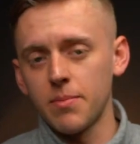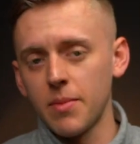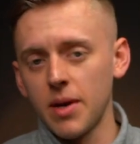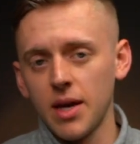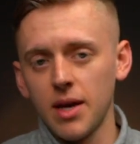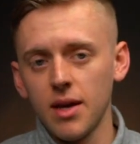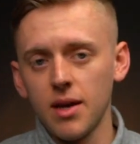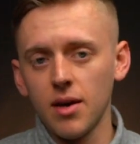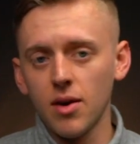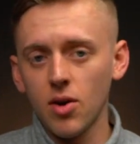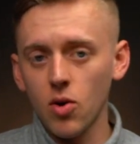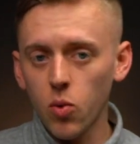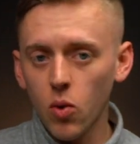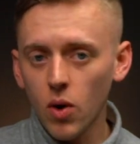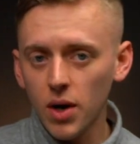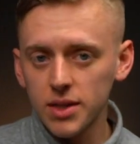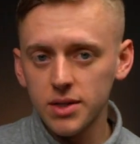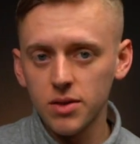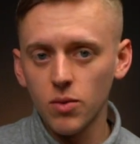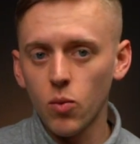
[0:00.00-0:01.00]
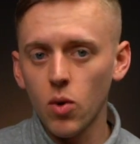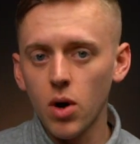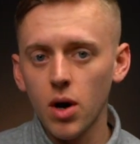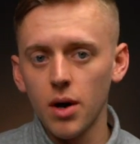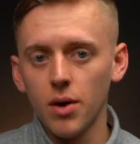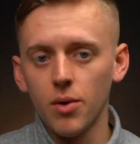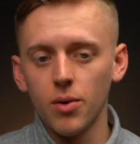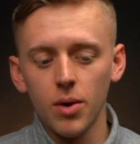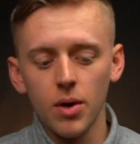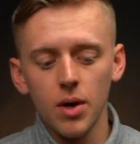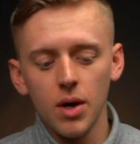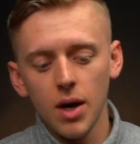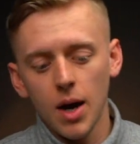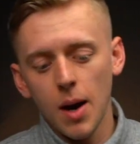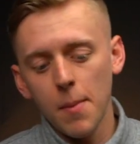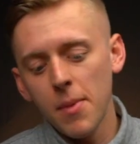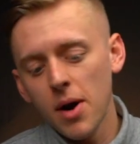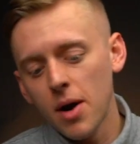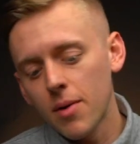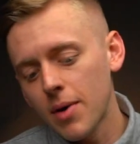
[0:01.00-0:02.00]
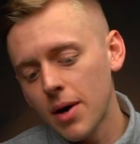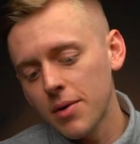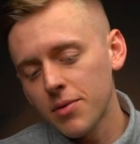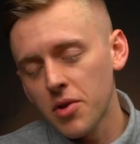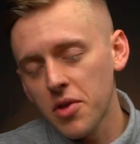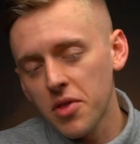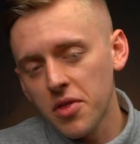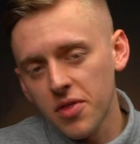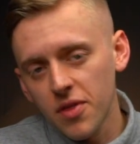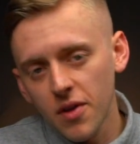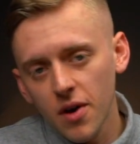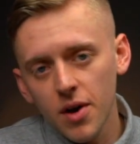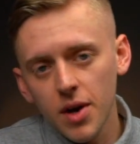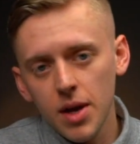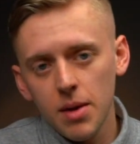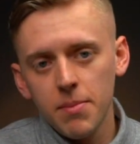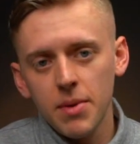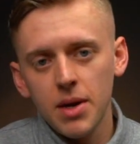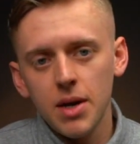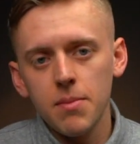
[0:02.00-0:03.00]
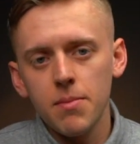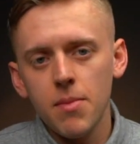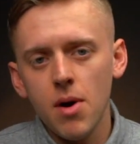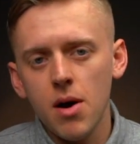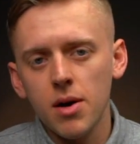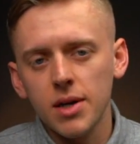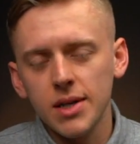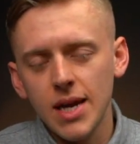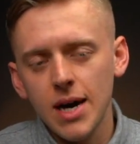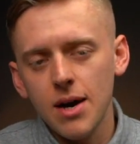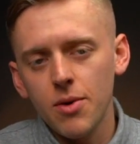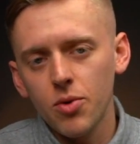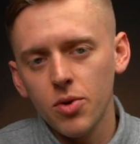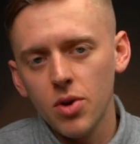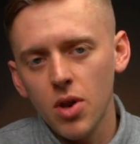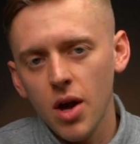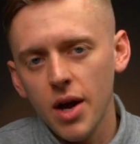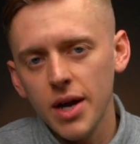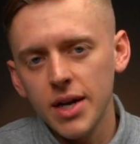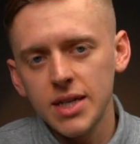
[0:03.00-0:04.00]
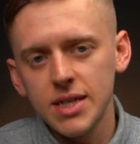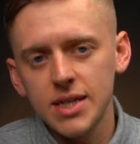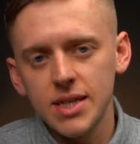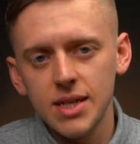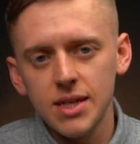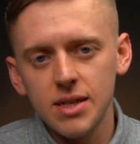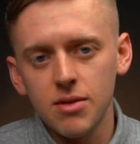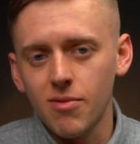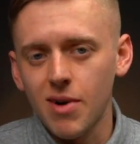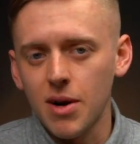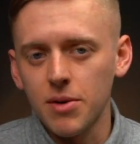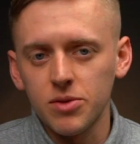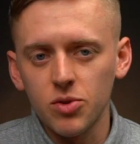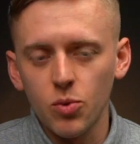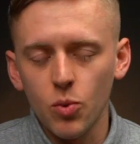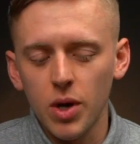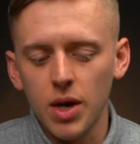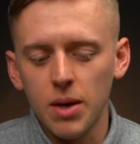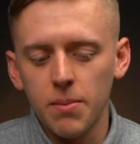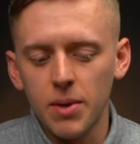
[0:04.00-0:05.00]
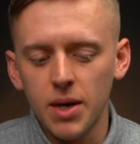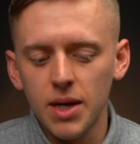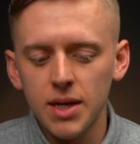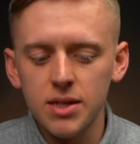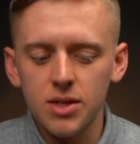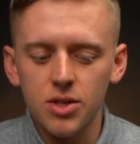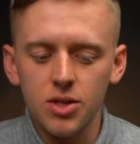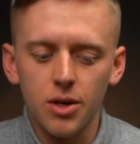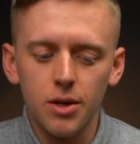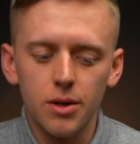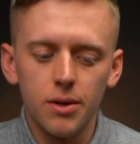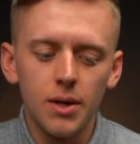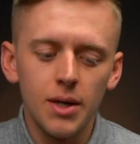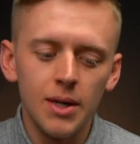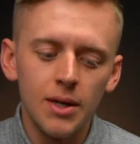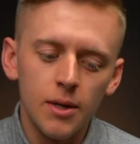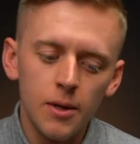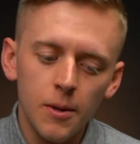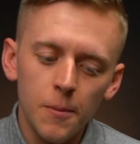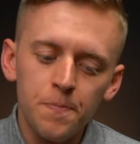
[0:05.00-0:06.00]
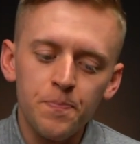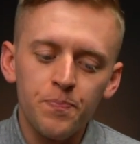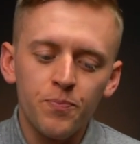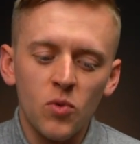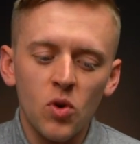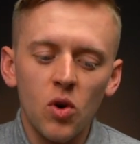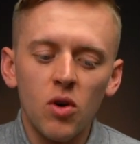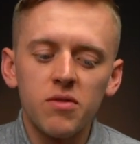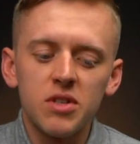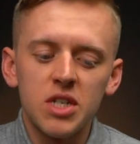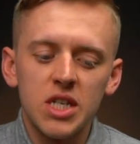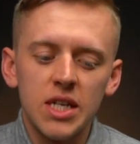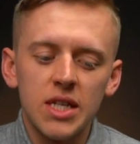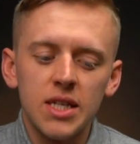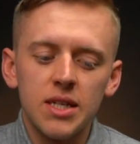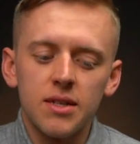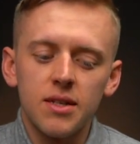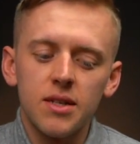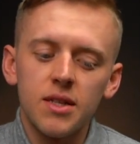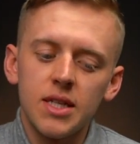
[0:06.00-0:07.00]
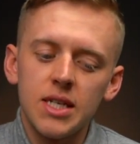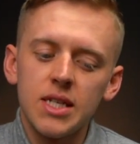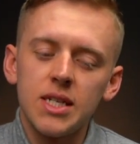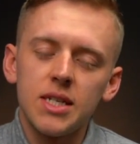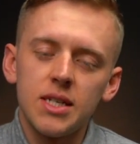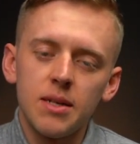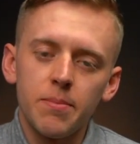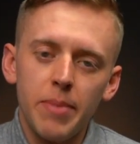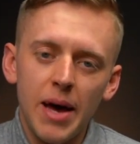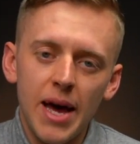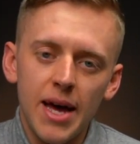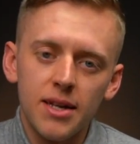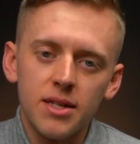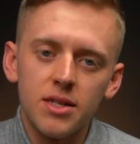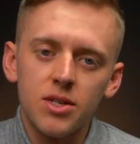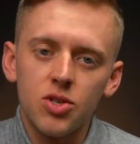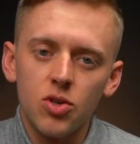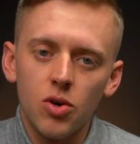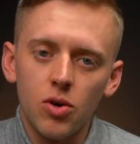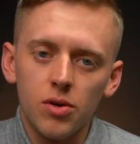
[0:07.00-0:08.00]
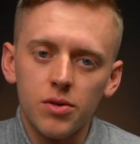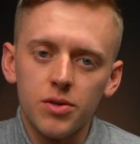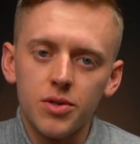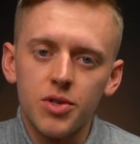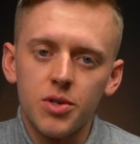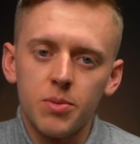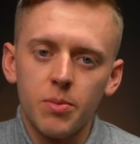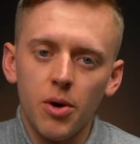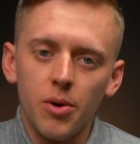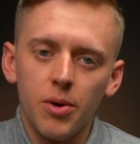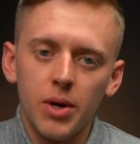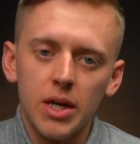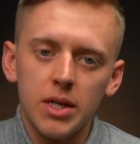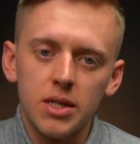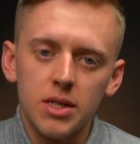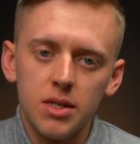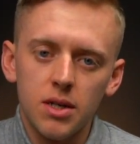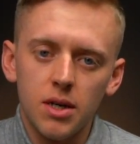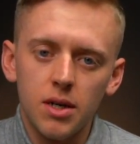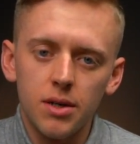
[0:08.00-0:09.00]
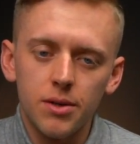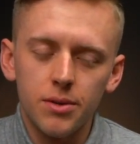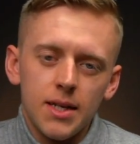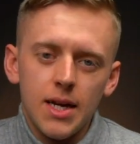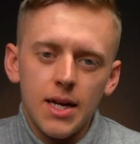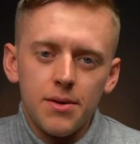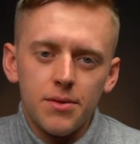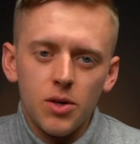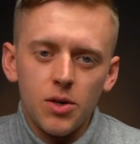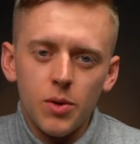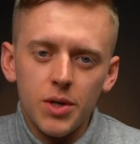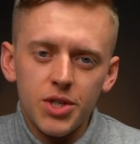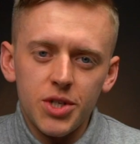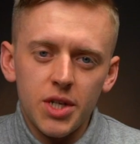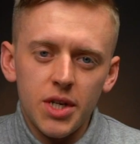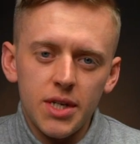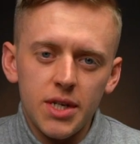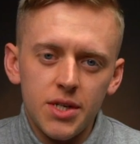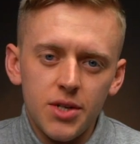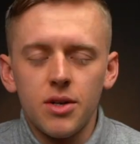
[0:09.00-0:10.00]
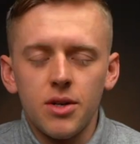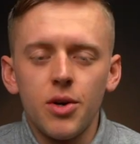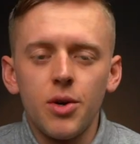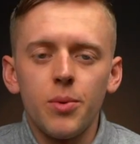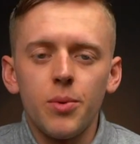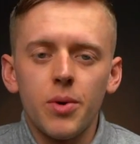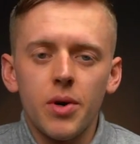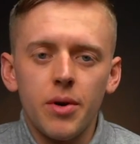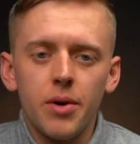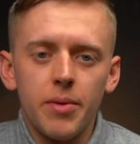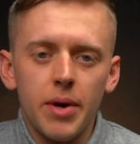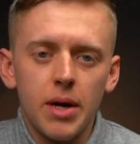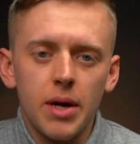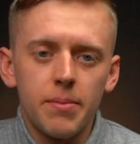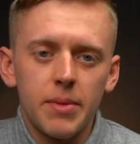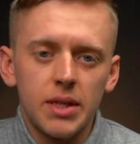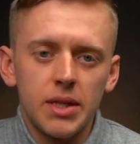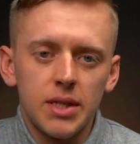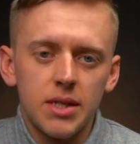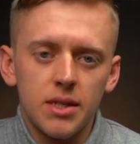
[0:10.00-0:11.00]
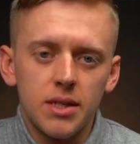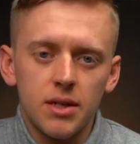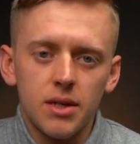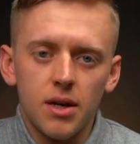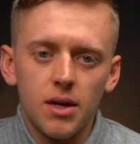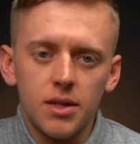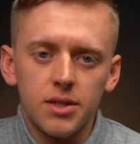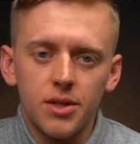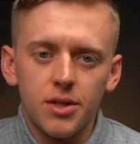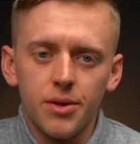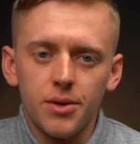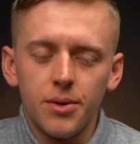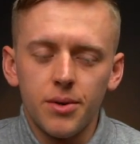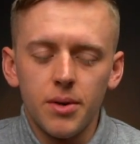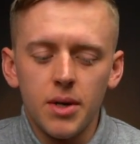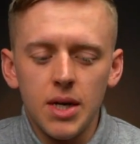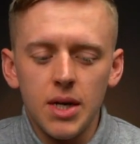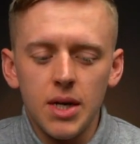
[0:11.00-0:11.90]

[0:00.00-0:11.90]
me quite a while. I'm at around the 30-minute mark now online. It says around 20 minutes, so obviously this depends on smoking style. Now the question is, who would I recommend this cigar to?